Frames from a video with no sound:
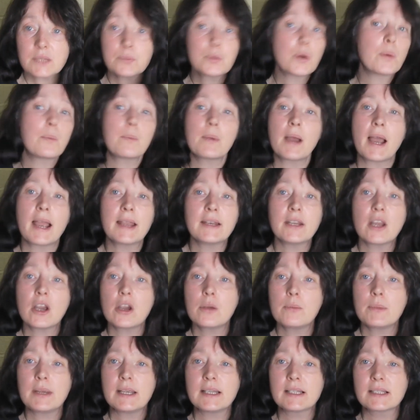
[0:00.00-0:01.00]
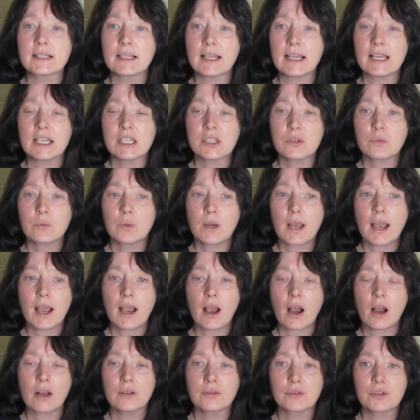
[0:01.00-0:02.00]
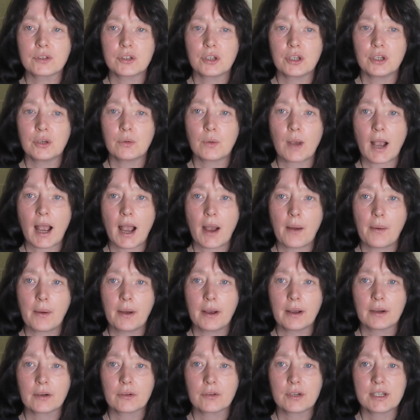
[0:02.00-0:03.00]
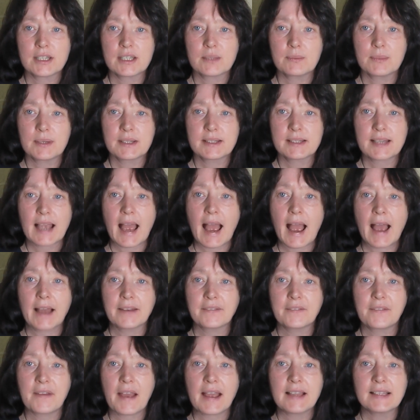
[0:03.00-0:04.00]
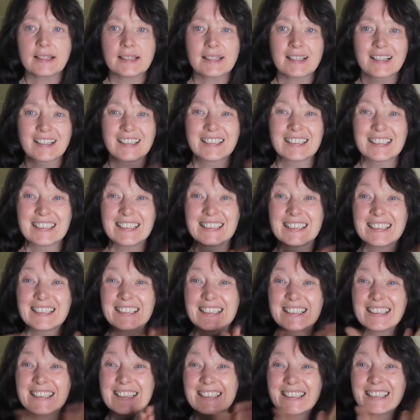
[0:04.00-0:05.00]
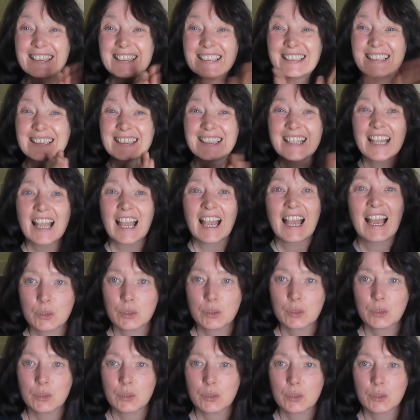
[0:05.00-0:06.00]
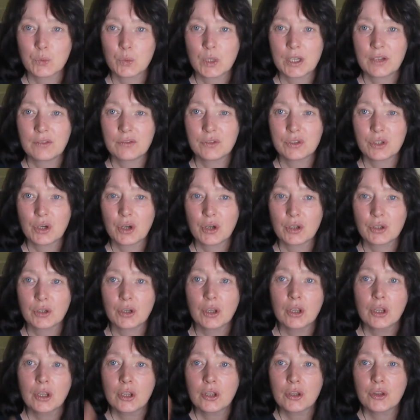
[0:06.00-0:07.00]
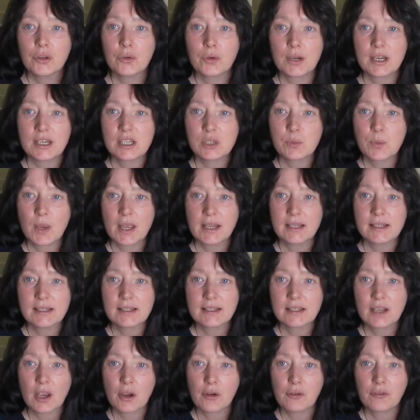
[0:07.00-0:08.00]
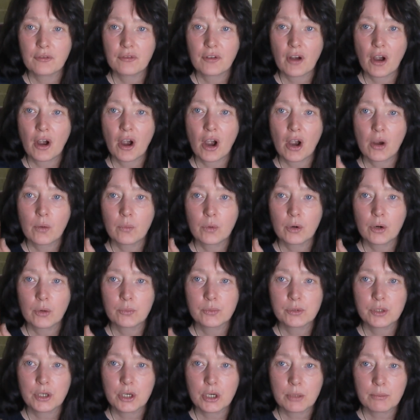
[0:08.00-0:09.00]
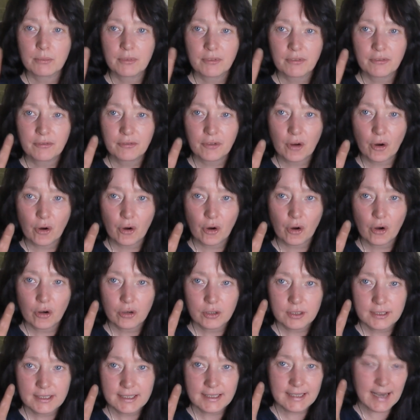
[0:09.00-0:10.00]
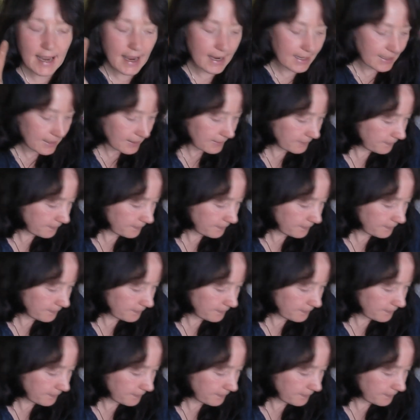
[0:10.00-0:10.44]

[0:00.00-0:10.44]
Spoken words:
but by no means least, we're on to our Christmas Advent, and we've done 3 spins so far. We're up to number 4 today.